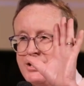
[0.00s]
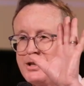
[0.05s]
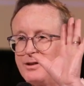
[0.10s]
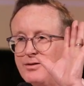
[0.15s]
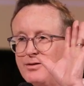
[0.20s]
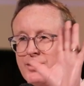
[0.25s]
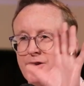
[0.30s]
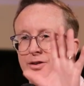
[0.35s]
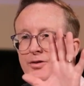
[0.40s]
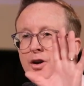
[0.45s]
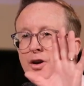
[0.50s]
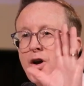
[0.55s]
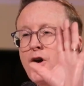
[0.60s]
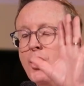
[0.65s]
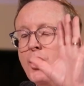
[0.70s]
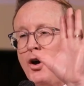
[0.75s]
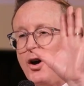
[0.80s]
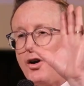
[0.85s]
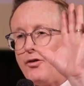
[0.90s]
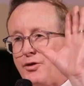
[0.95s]
of the
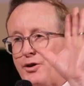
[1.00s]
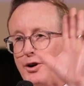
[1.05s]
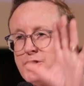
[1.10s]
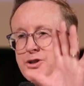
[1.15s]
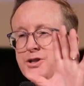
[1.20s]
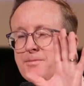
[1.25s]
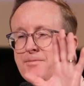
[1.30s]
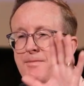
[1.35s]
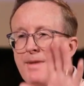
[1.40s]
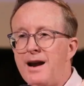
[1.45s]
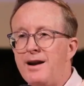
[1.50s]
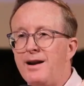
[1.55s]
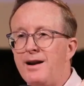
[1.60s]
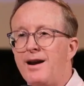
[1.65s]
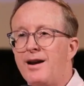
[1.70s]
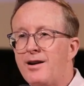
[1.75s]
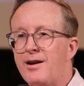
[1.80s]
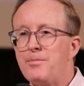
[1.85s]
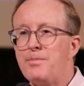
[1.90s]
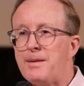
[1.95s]
Virgin Mary and
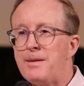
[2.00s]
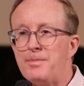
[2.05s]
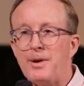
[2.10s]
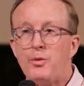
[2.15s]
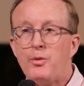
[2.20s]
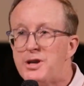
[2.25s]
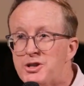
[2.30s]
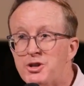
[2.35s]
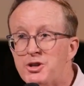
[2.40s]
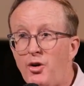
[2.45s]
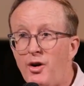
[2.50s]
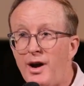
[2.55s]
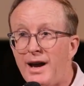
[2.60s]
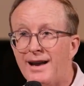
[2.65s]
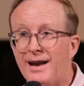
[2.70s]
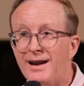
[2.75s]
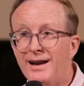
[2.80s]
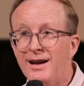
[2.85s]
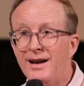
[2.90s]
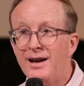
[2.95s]
her baby. We saw it.
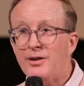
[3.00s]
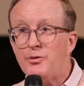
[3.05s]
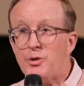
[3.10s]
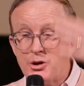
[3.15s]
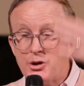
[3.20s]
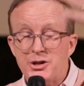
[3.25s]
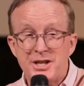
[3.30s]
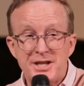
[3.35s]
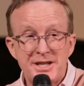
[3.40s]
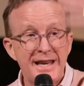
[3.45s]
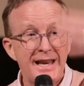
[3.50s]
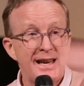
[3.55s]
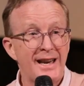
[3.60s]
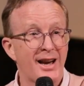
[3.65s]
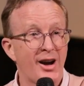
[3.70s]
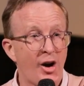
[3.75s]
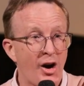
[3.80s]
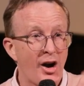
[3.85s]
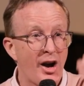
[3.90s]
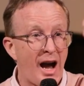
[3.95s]
We could see it
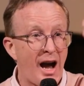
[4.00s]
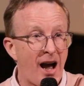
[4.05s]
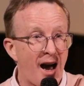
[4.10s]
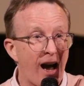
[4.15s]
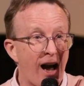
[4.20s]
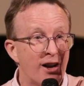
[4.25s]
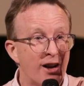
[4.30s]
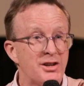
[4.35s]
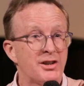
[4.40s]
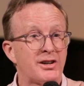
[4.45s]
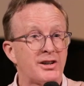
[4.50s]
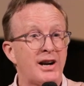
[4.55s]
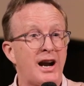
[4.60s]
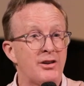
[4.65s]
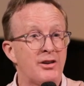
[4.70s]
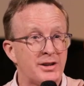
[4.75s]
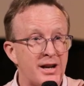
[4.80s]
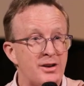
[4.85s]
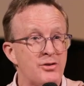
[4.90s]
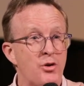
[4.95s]
underground
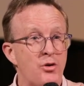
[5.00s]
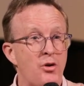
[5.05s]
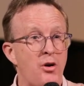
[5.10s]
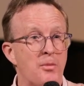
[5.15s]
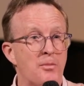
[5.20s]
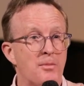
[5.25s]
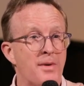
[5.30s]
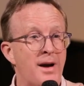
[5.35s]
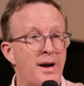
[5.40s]
in Rome.